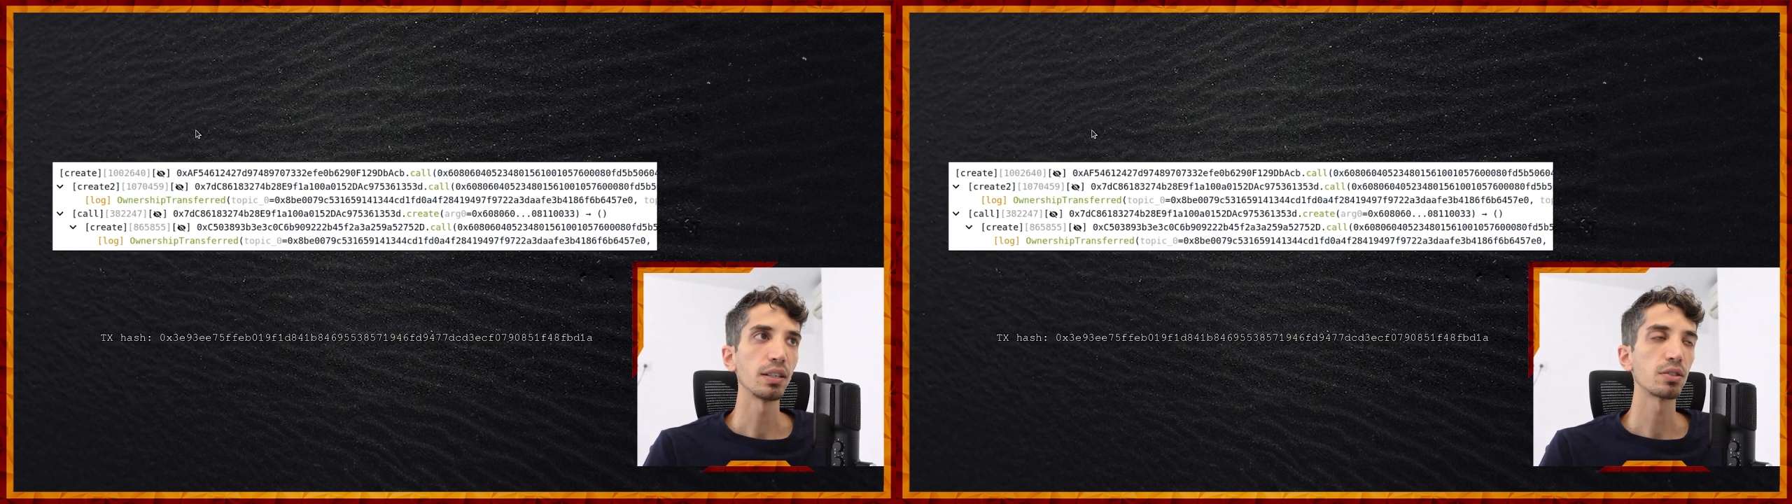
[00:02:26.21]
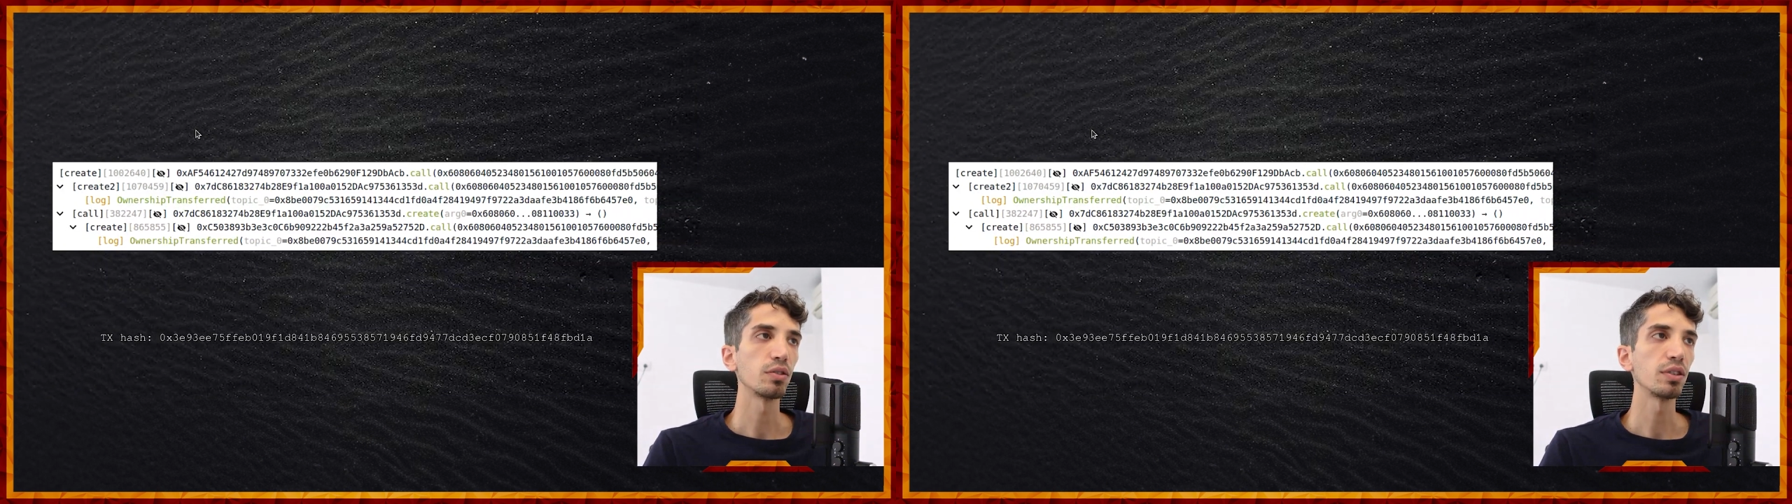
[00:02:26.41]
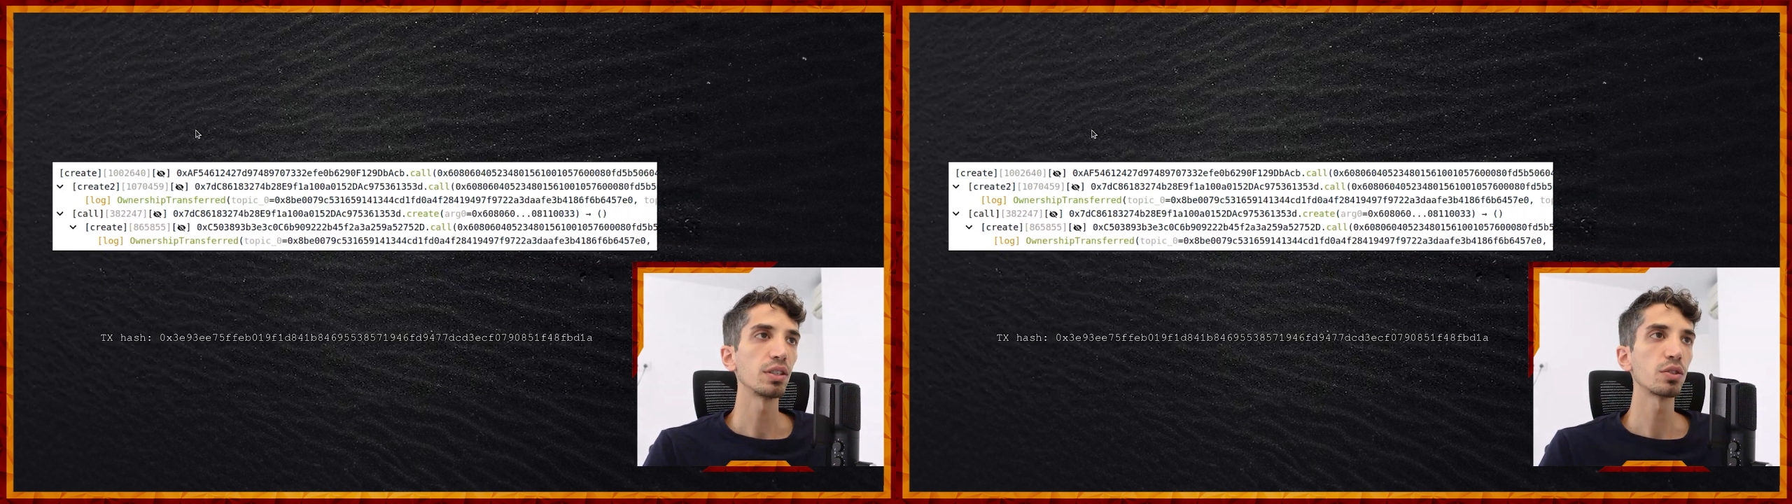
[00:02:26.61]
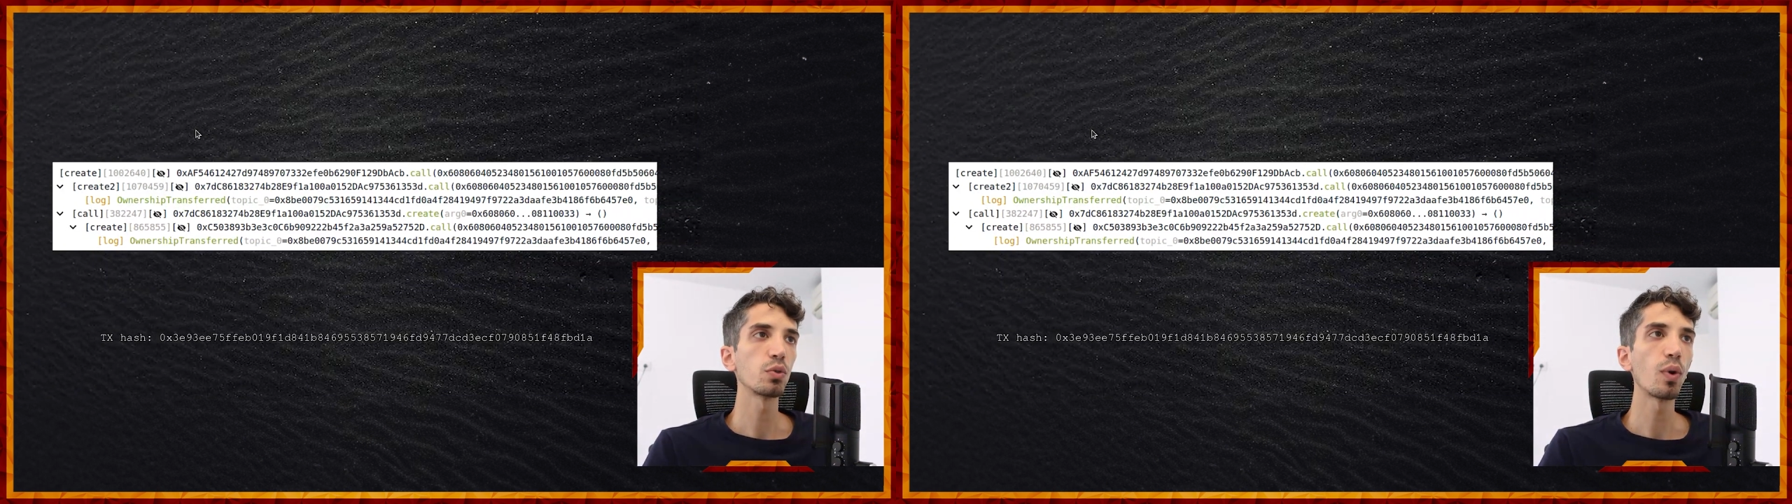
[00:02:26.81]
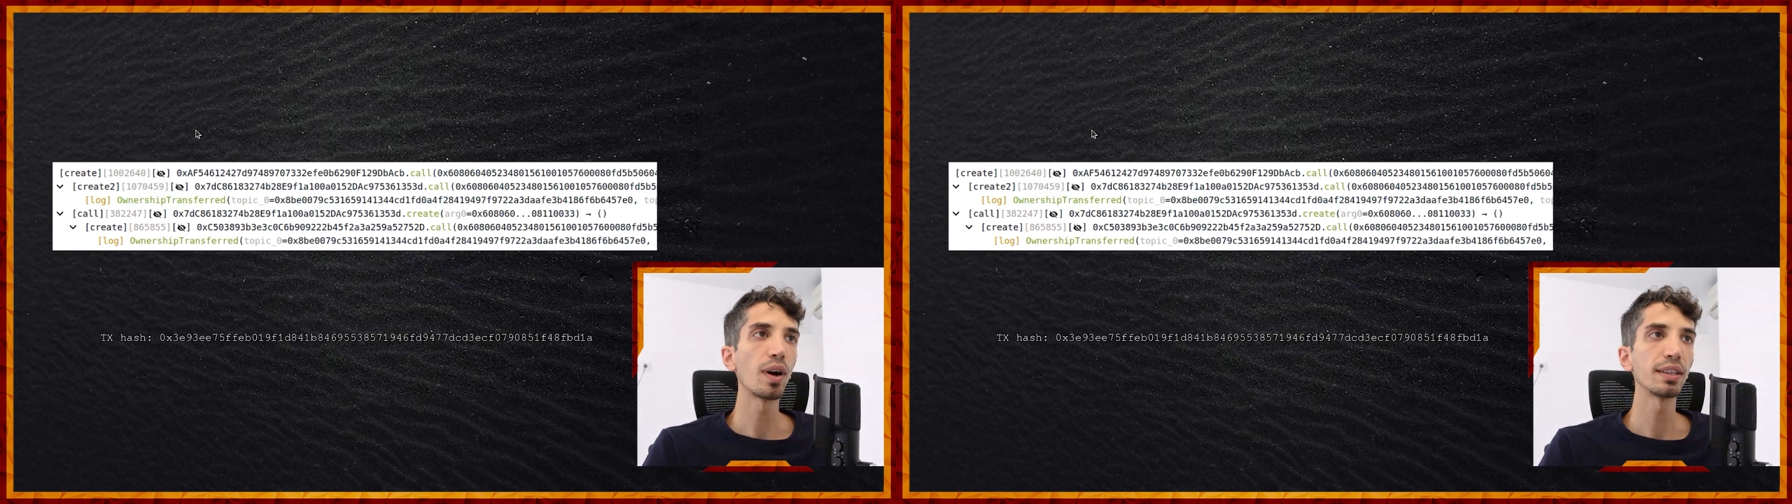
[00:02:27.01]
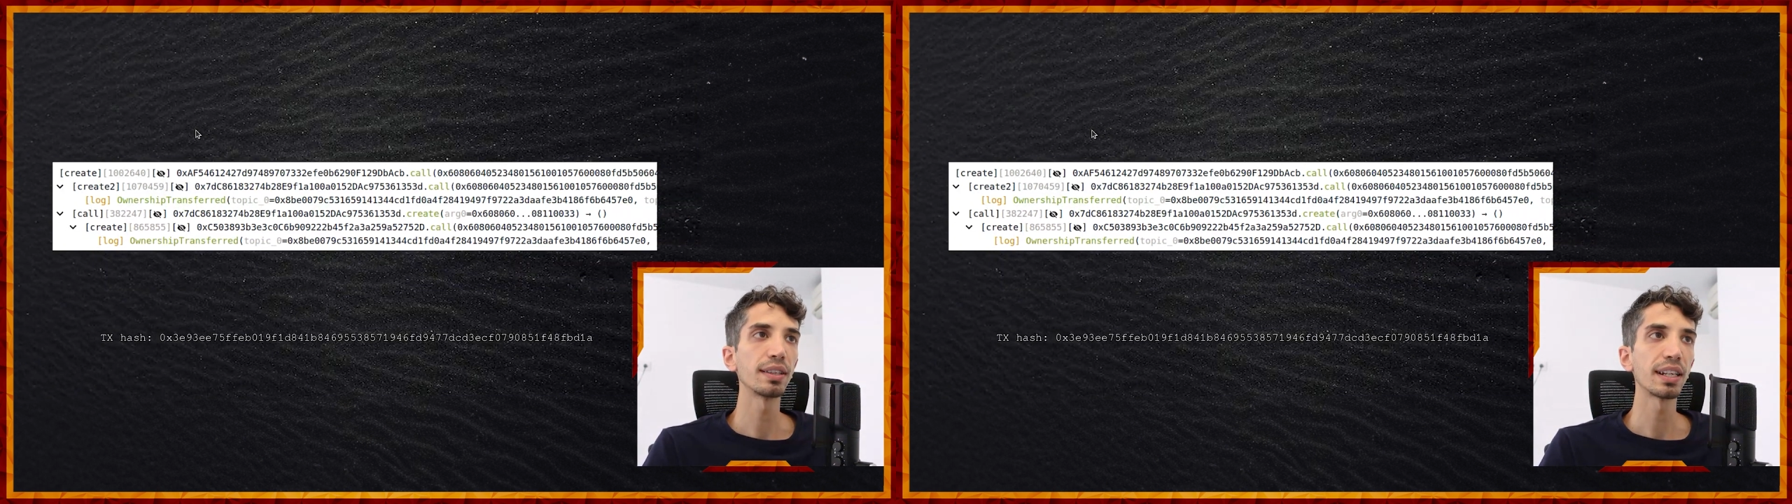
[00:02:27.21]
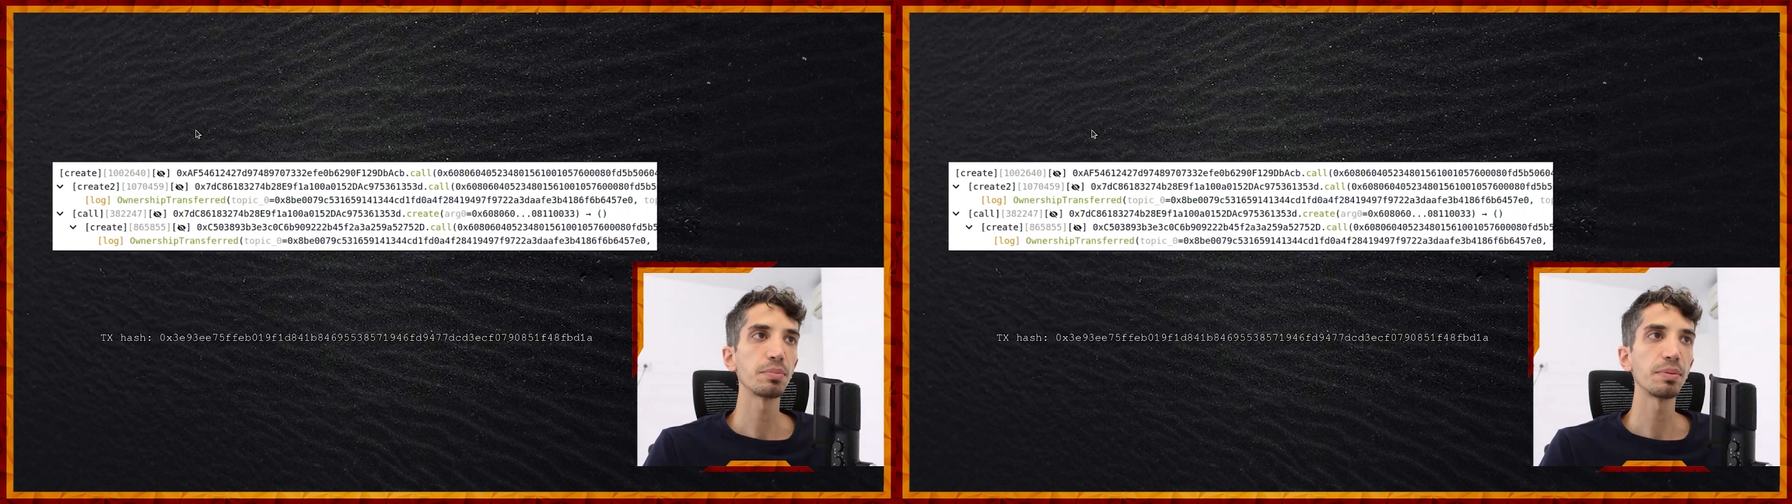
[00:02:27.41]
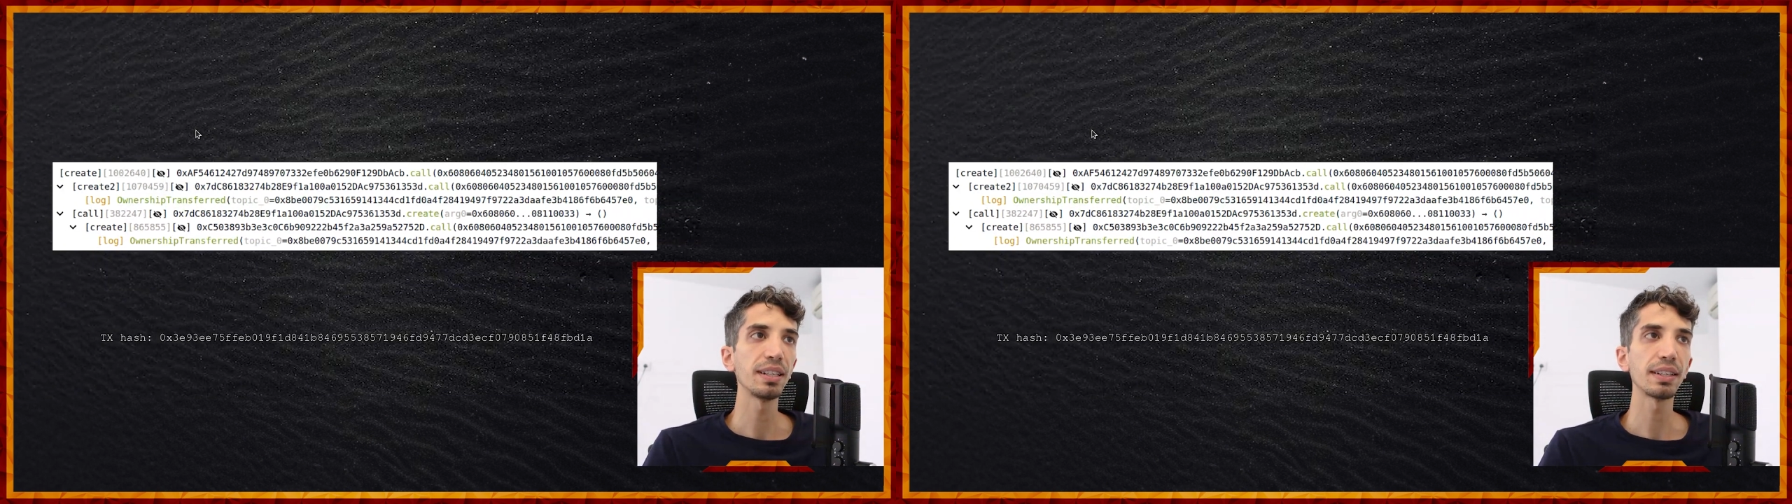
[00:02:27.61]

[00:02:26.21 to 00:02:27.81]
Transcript: So there's one that is being